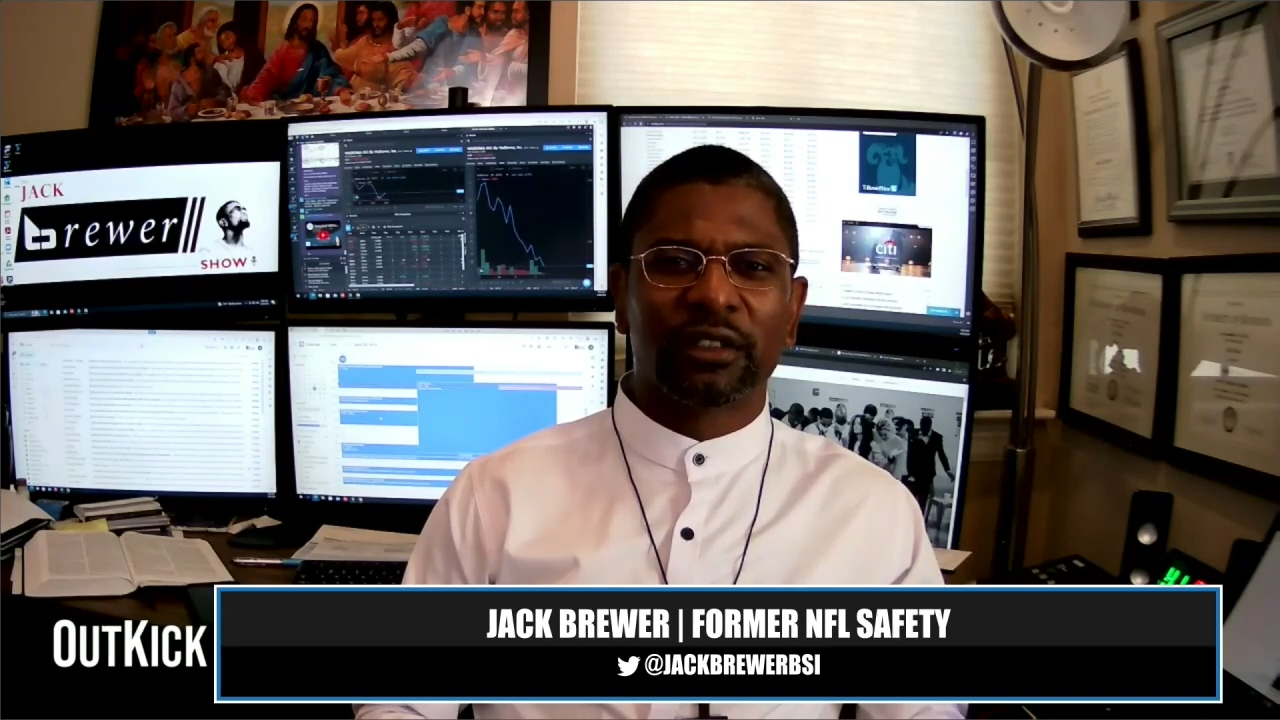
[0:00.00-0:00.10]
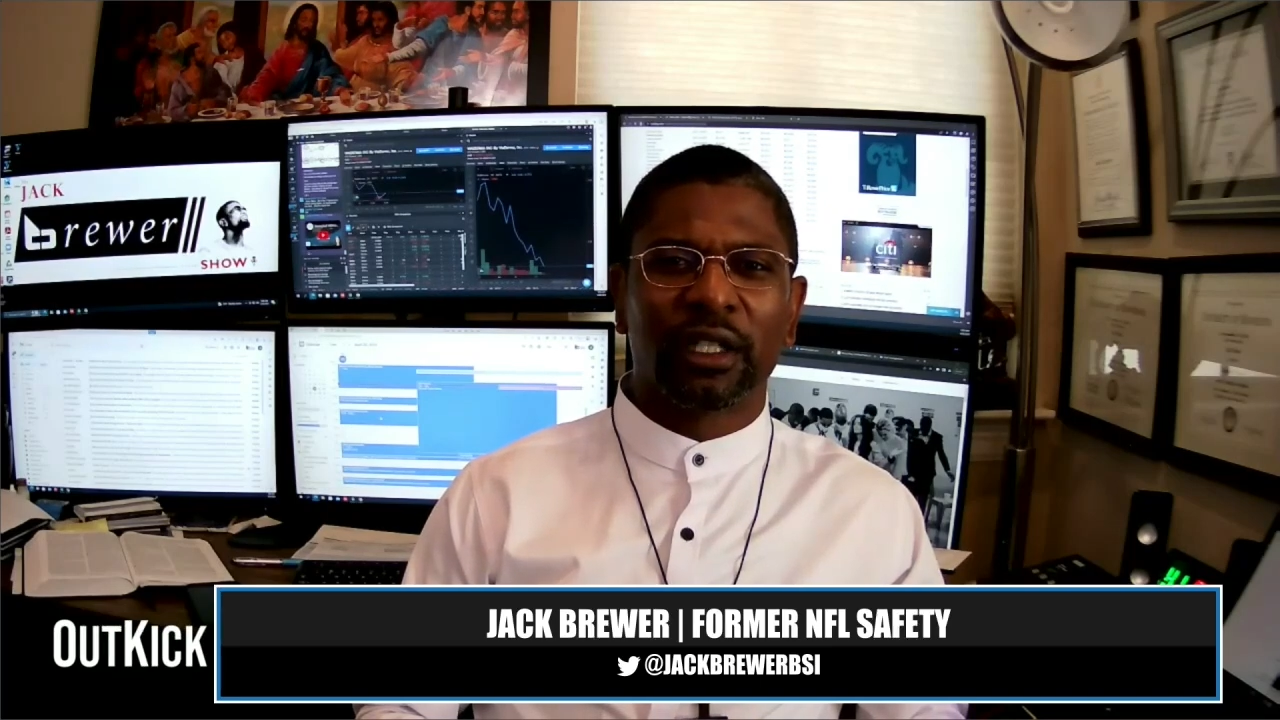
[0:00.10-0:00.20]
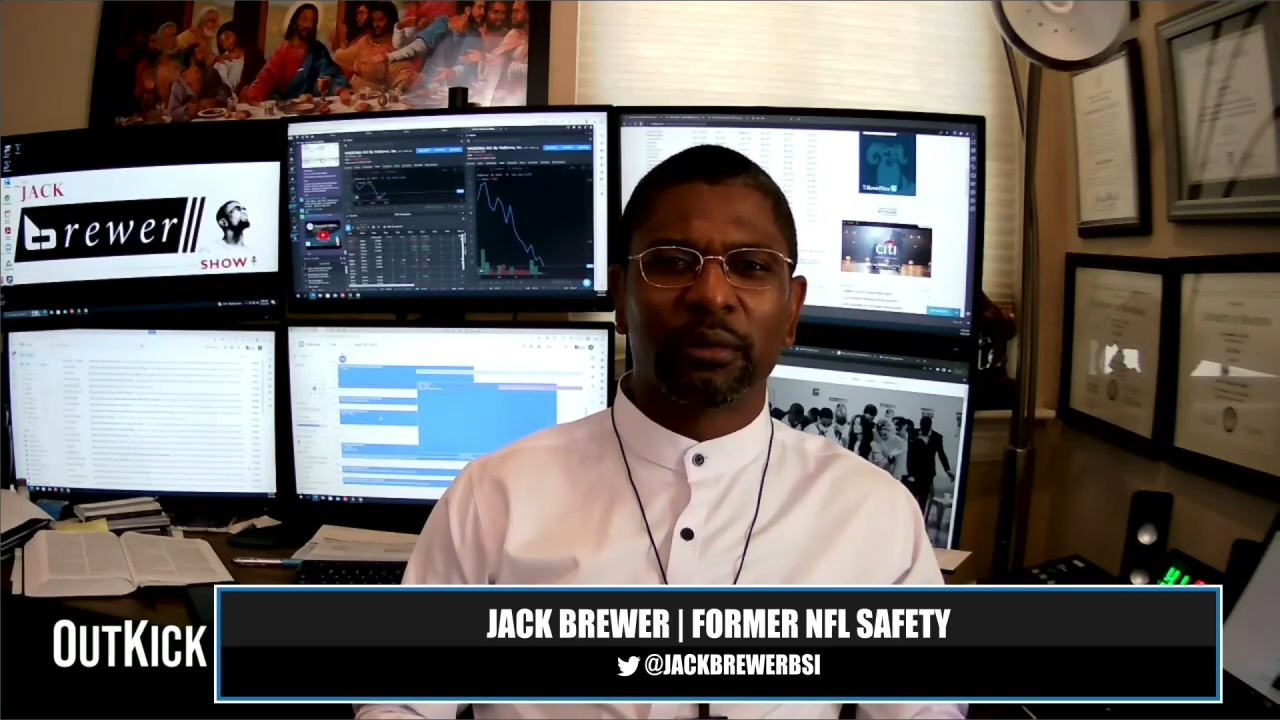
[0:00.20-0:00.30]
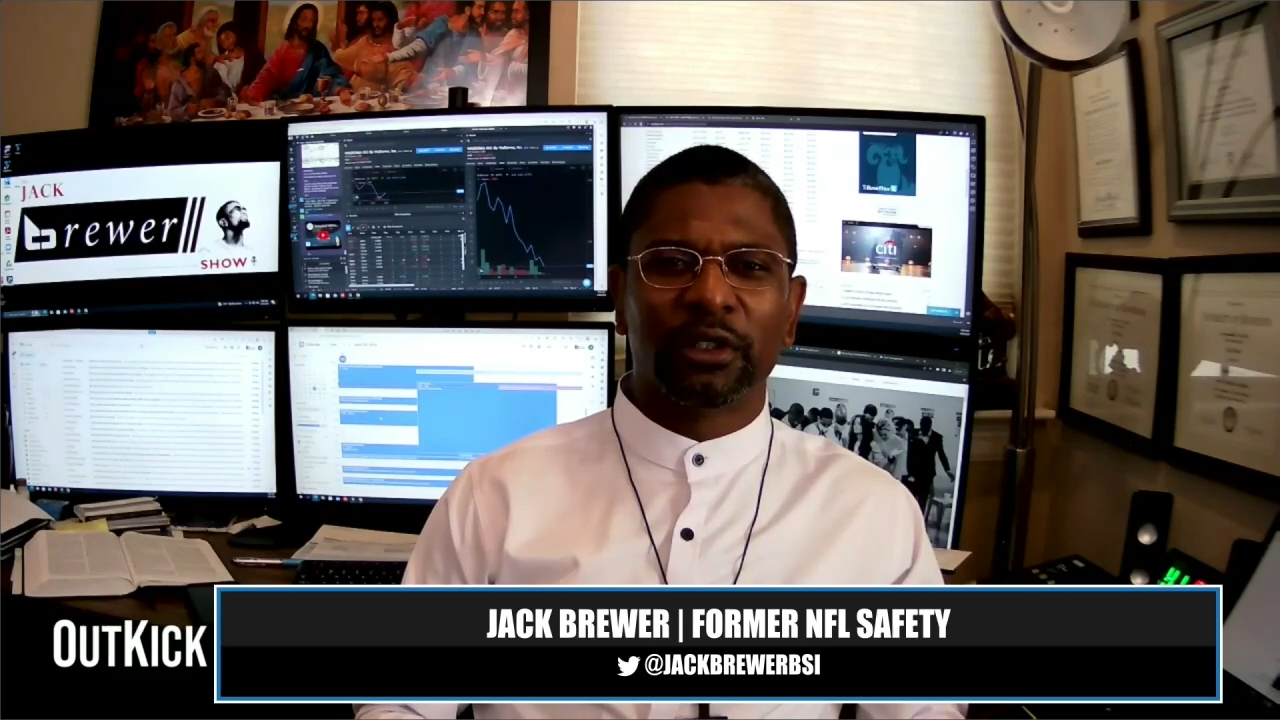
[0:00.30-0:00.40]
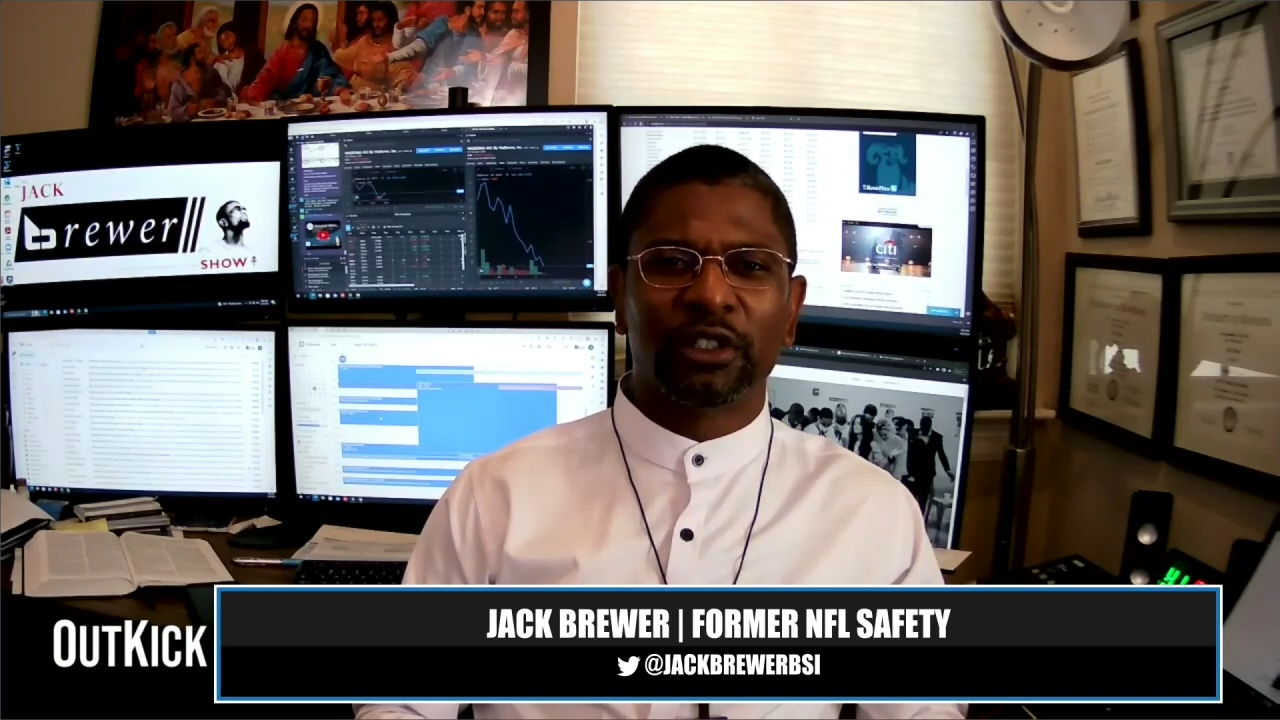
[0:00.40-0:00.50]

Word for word: something